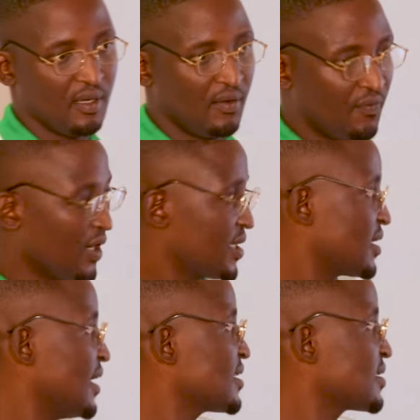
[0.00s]

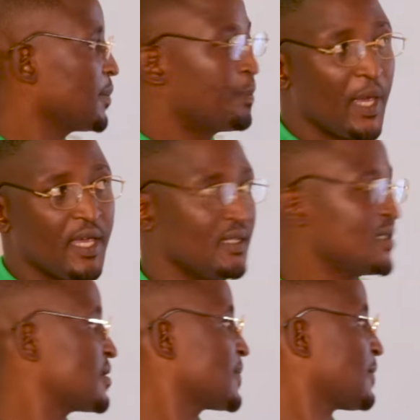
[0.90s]
voiceless,
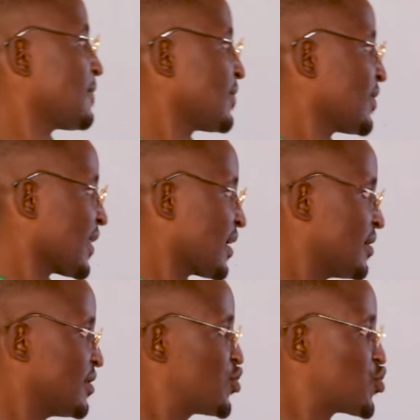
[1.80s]
paint,
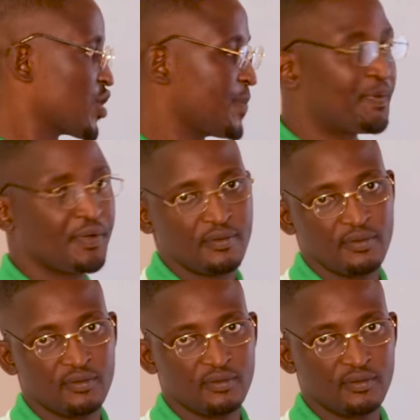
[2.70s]
trip,
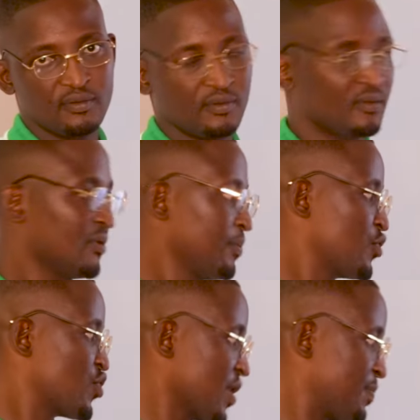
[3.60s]

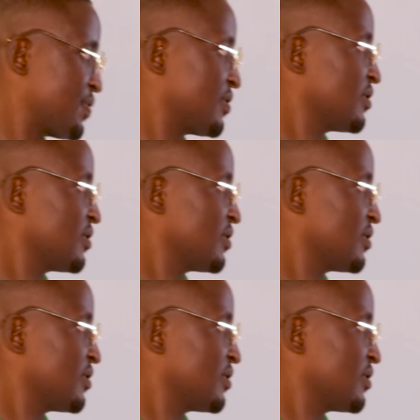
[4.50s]
trip.